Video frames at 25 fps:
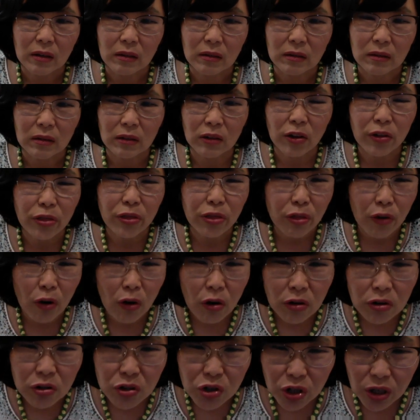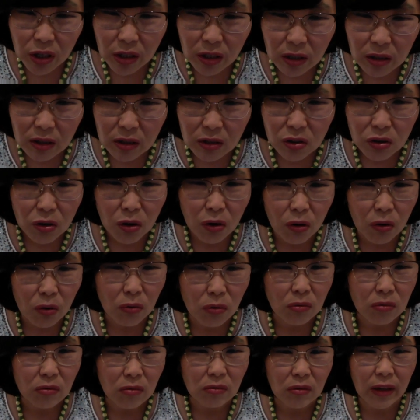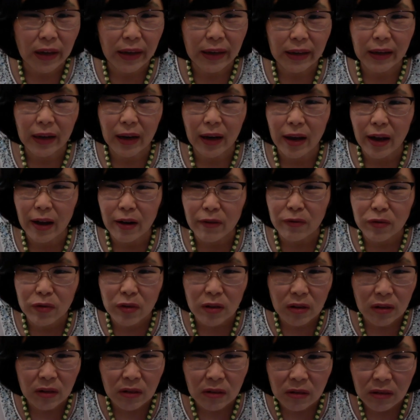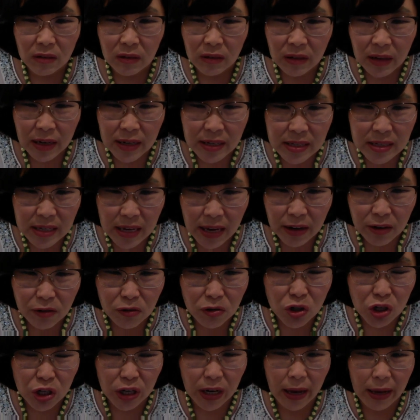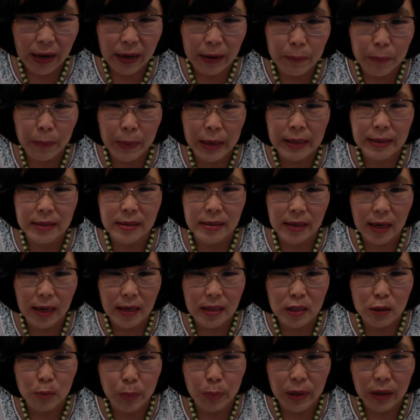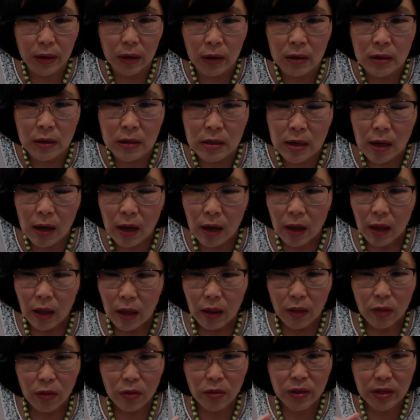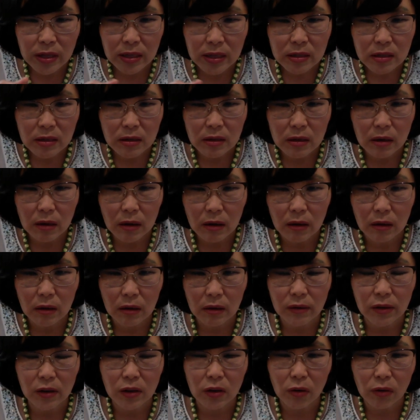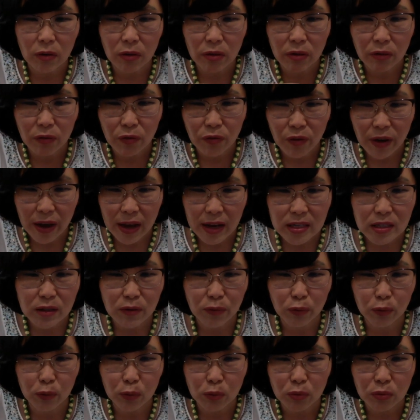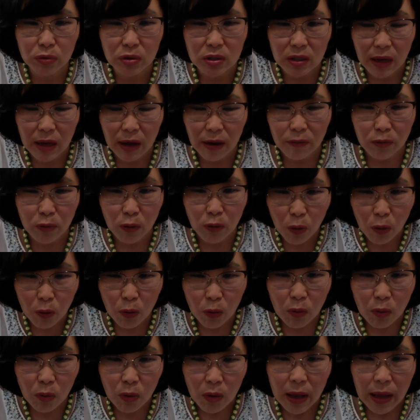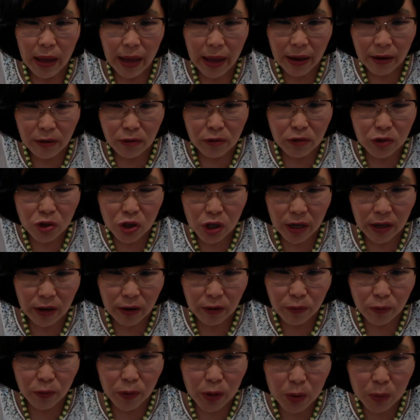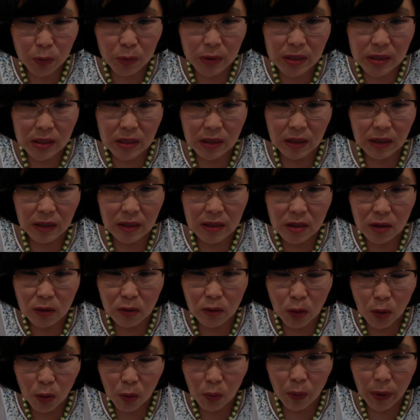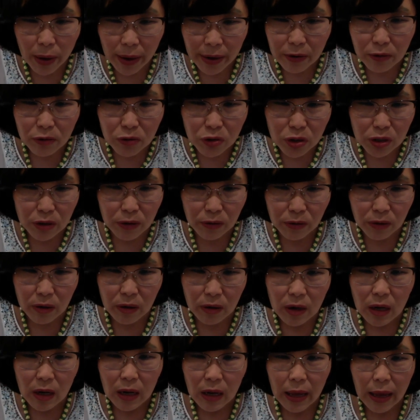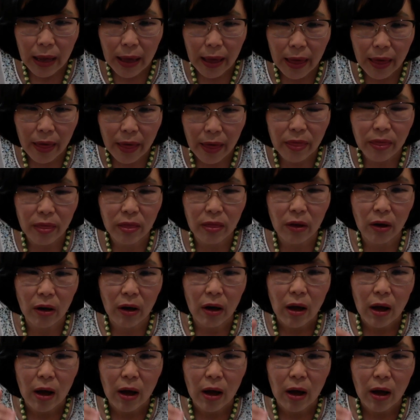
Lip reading: lethargic, like I have less energy. And it makes sense because these, the fast foods have low energetic frequency. It's a low energy. And the